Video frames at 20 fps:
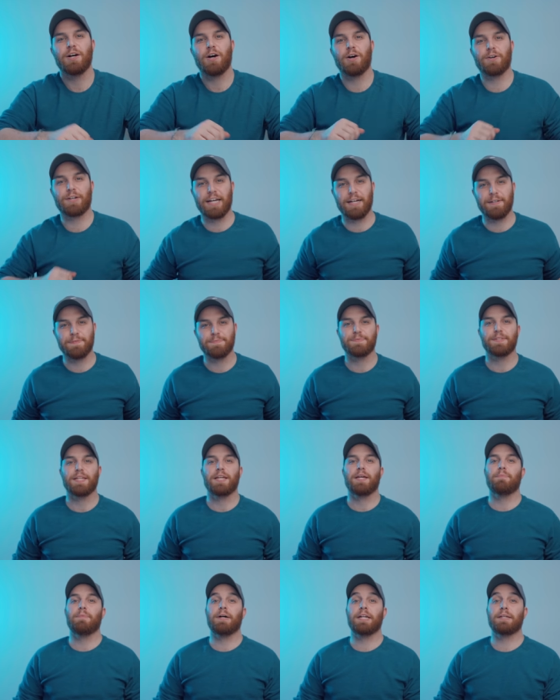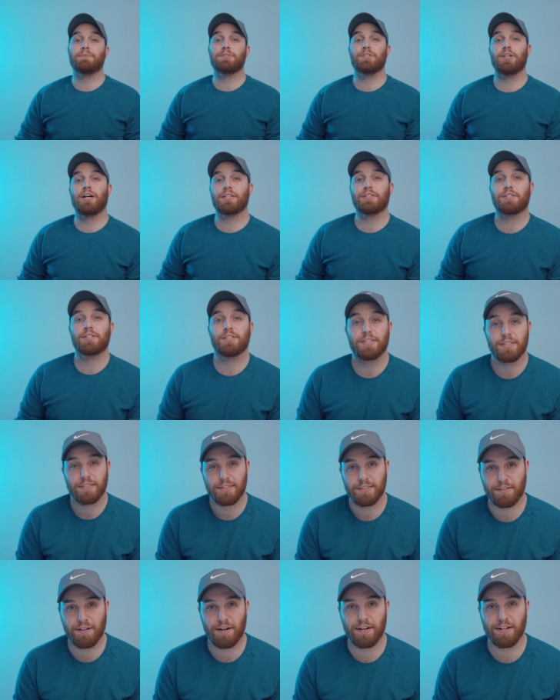Okay, my name is Josh,
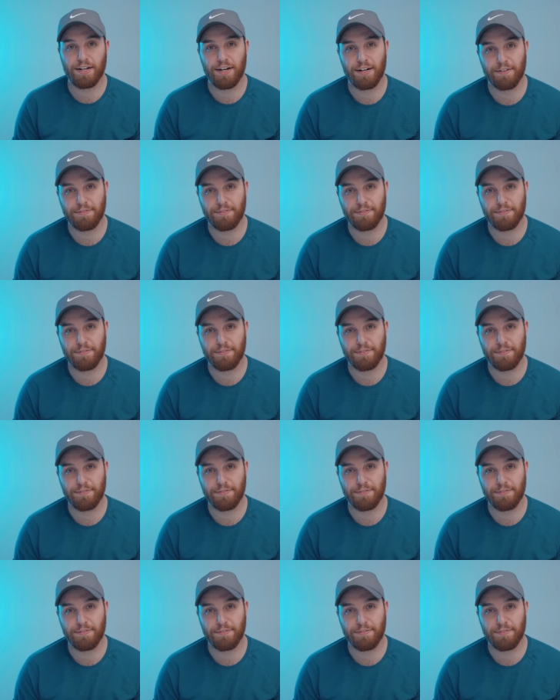signing